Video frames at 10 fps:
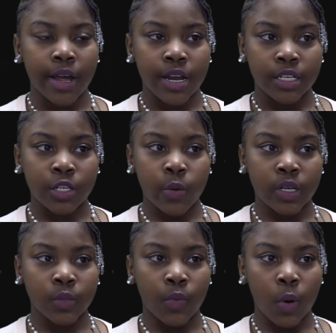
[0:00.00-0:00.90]
She
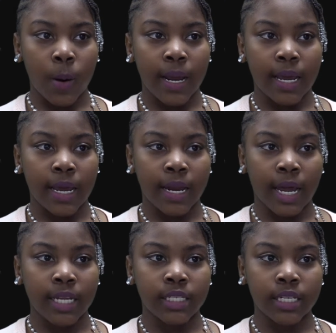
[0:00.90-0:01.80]
was born in
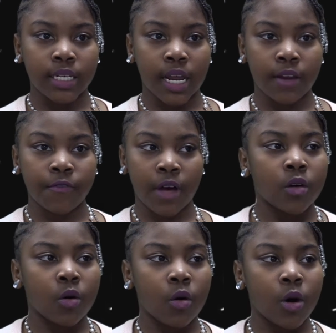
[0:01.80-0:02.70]

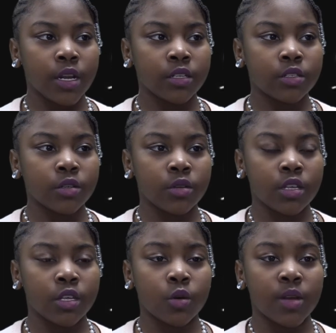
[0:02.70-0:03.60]
1995. According to
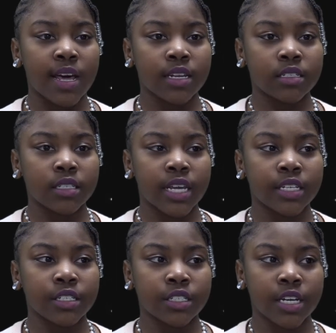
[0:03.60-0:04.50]
the United
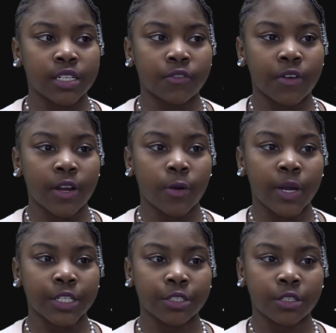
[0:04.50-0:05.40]
States Chess
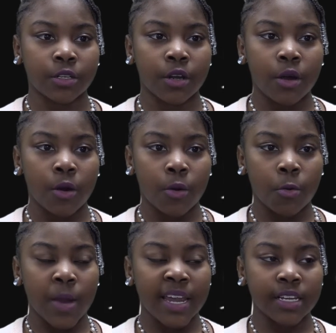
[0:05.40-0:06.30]
Federation
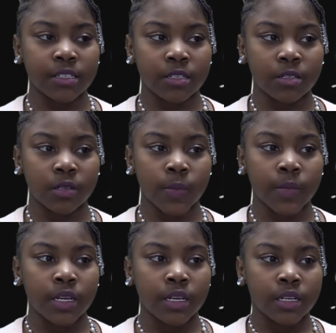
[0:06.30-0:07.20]
rating
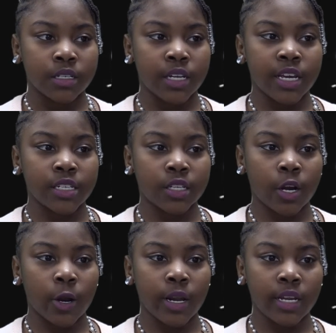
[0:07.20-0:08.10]
system, she is
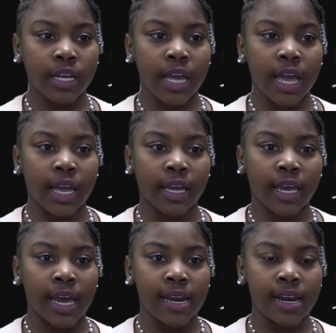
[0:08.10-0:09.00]
currently a
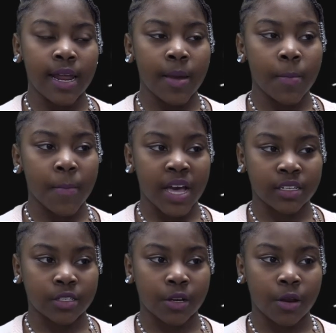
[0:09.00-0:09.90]
candidate
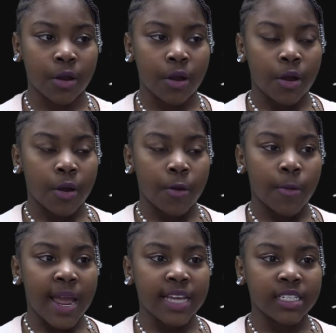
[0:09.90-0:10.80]
master.
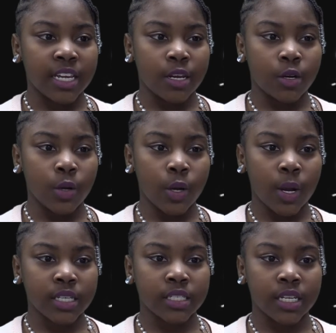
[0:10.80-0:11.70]
Raised in New
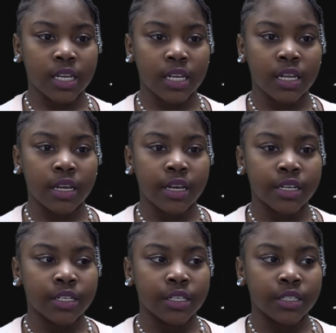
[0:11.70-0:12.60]
York City,
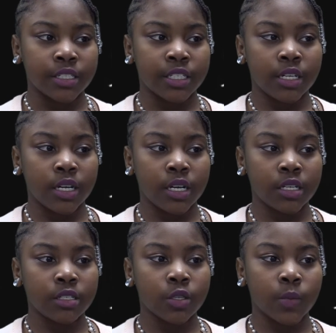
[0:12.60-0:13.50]
she
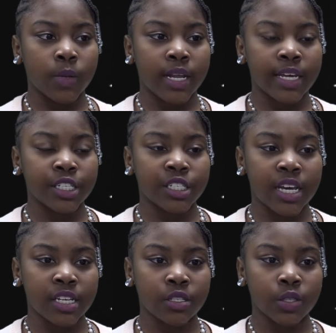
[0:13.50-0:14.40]
learned to play
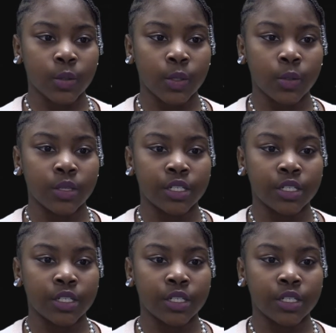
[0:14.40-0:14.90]
chess through the